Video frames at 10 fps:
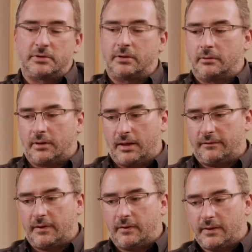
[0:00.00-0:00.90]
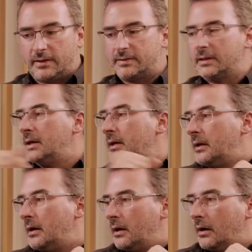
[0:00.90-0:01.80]
So giving this
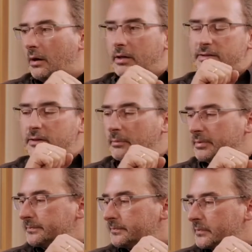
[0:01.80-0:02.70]
on top.